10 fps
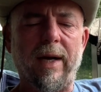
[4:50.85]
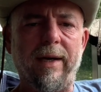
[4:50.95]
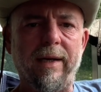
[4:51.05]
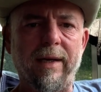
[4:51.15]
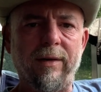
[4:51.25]
it
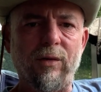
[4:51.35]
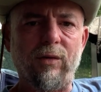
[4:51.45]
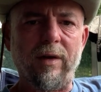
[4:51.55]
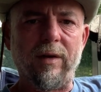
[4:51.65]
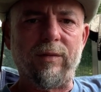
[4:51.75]
again to
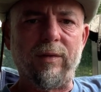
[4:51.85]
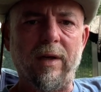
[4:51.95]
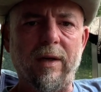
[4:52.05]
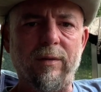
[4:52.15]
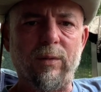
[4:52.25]
see if
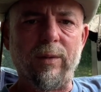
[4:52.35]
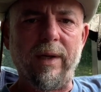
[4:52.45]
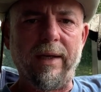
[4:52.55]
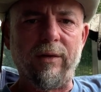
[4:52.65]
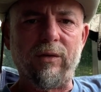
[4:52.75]
the
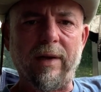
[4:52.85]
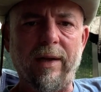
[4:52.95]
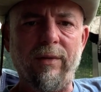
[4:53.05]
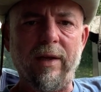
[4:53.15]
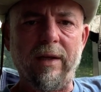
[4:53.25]
readings
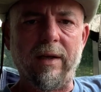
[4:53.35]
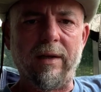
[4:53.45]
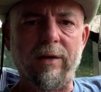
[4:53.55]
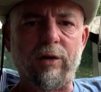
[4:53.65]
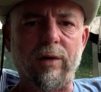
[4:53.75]
on the
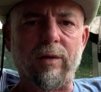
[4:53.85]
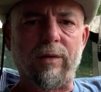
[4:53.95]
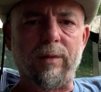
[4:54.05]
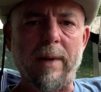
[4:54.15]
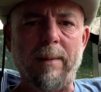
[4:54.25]
internal
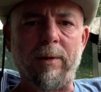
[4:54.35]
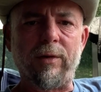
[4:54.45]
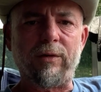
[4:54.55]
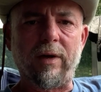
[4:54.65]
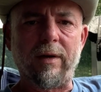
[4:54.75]

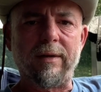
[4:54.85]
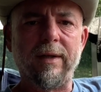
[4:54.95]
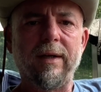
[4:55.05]
thermometers are